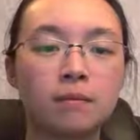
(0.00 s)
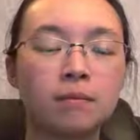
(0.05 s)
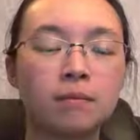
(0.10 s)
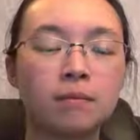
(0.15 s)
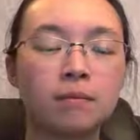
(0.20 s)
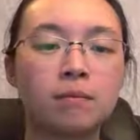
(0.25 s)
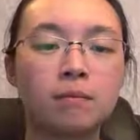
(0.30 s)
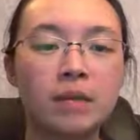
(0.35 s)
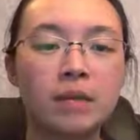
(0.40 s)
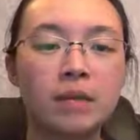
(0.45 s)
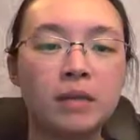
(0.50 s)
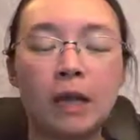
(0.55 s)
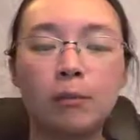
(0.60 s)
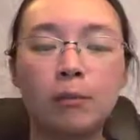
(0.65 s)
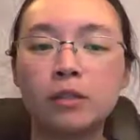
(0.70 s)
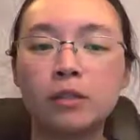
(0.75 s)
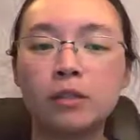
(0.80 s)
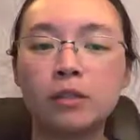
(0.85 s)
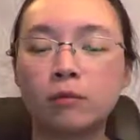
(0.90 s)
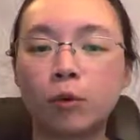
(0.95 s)
being able
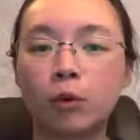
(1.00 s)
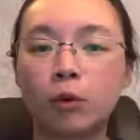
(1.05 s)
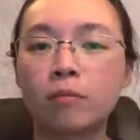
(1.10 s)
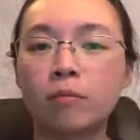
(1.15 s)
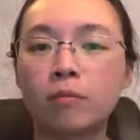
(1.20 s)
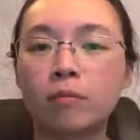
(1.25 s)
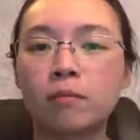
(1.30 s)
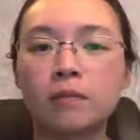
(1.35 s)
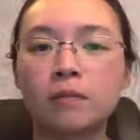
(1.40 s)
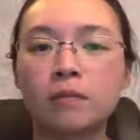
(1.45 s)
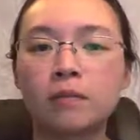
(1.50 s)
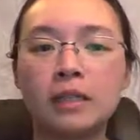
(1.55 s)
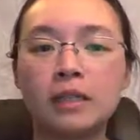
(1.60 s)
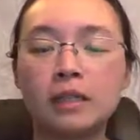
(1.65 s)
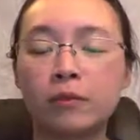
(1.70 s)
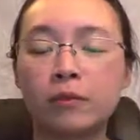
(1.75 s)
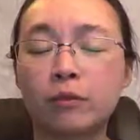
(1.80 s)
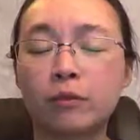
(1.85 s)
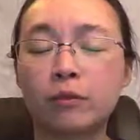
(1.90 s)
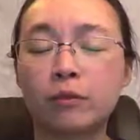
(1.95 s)
to form these
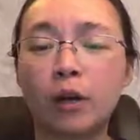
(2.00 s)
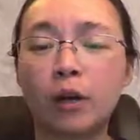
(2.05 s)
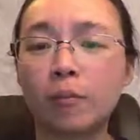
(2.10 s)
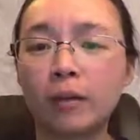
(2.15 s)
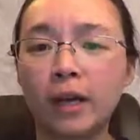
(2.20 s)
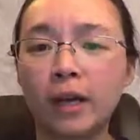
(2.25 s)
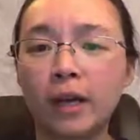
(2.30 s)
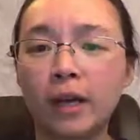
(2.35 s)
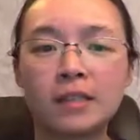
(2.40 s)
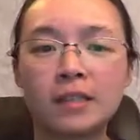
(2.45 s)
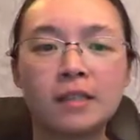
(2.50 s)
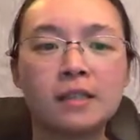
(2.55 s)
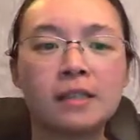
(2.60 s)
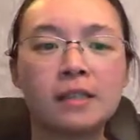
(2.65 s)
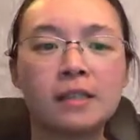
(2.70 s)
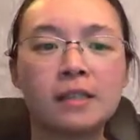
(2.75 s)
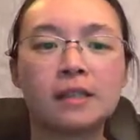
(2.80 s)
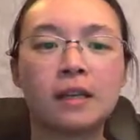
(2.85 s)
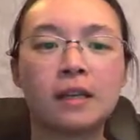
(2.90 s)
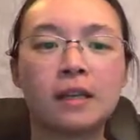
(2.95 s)
different
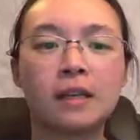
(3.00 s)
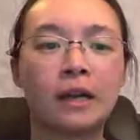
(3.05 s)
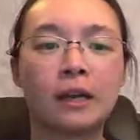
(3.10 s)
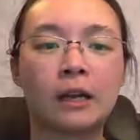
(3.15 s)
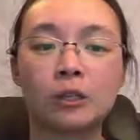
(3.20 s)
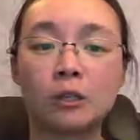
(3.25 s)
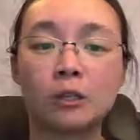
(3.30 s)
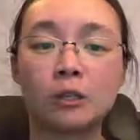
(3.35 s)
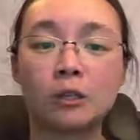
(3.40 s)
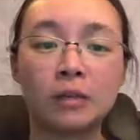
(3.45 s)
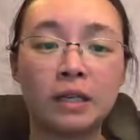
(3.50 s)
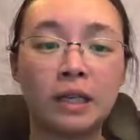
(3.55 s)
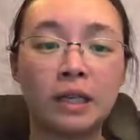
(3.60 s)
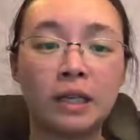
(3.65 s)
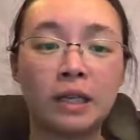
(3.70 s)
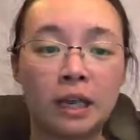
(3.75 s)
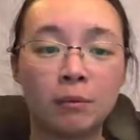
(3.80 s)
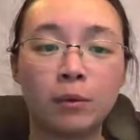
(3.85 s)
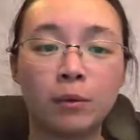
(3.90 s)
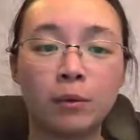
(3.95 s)
complexes and actually being
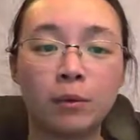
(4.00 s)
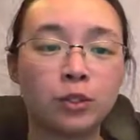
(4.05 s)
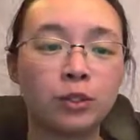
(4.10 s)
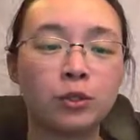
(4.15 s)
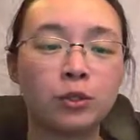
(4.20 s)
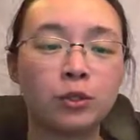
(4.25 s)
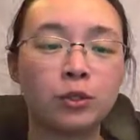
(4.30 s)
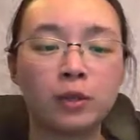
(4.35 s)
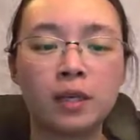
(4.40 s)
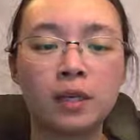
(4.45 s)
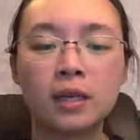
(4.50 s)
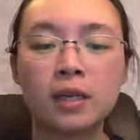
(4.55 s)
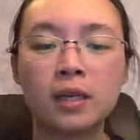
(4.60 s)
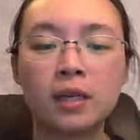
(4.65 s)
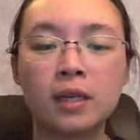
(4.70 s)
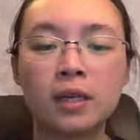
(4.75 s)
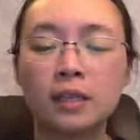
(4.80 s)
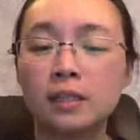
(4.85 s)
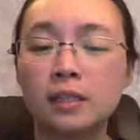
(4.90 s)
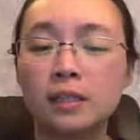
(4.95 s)
able to
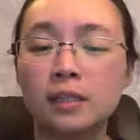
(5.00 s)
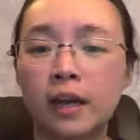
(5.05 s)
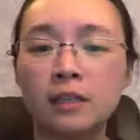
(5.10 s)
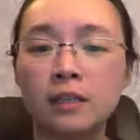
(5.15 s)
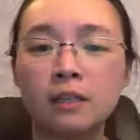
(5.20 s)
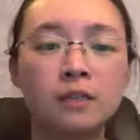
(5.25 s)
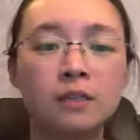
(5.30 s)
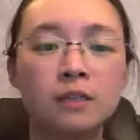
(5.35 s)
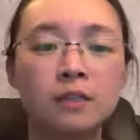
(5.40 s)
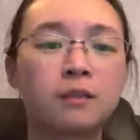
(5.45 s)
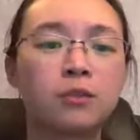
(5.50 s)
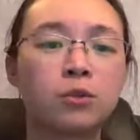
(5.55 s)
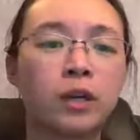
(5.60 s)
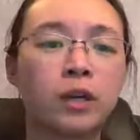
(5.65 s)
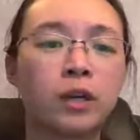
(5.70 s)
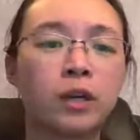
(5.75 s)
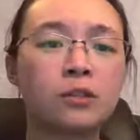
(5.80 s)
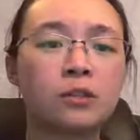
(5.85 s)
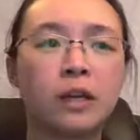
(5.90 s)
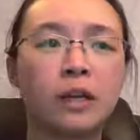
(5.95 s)
design
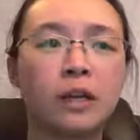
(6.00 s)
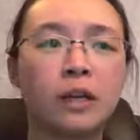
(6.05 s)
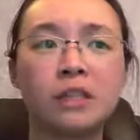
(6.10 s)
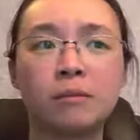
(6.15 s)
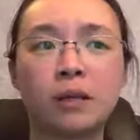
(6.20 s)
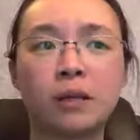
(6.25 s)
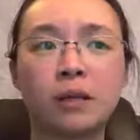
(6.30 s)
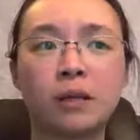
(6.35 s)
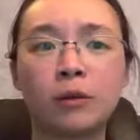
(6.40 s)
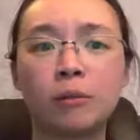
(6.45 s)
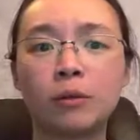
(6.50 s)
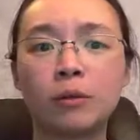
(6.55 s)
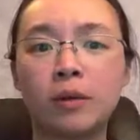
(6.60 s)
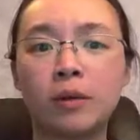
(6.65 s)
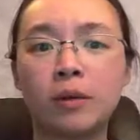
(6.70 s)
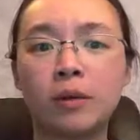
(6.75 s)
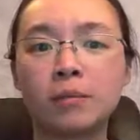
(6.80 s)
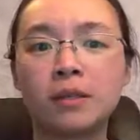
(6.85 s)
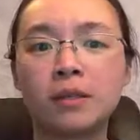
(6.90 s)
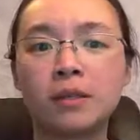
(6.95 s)
drugs or antimicrobial
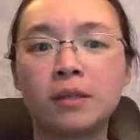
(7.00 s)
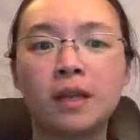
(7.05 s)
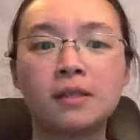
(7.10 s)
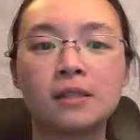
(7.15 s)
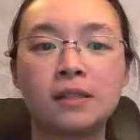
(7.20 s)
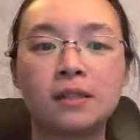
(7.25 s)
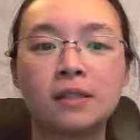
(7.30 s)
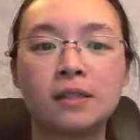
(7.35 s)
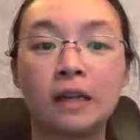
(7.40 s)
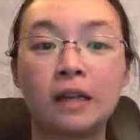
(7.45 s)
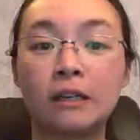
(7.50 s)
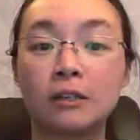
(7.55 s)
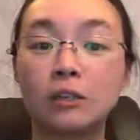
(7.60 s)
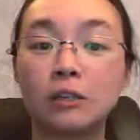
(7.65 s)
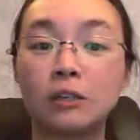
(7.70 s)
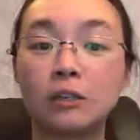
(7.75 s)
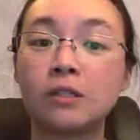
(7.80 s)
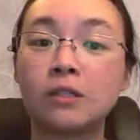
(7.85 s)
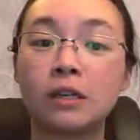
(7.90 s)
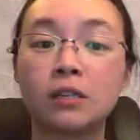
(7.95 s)
peptides that can
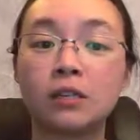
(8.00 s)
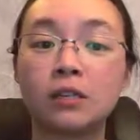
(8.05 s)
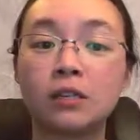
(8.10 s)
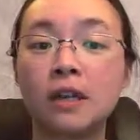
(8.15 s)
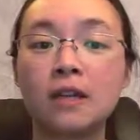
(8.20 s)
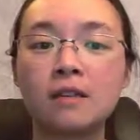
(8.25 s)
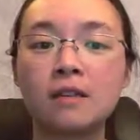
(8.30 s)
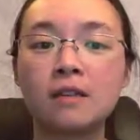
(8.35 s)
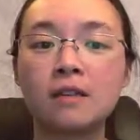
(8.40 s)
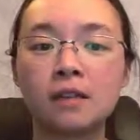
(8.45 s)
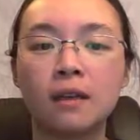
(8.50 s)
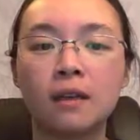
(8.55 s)
do such things,